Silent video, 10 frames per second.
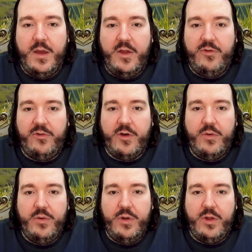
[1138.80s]
And
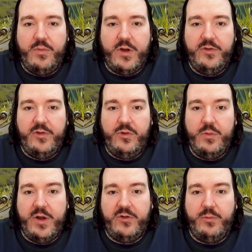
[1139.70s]
so it wasn't
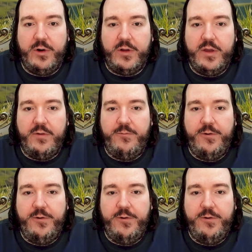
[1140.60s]
too much work if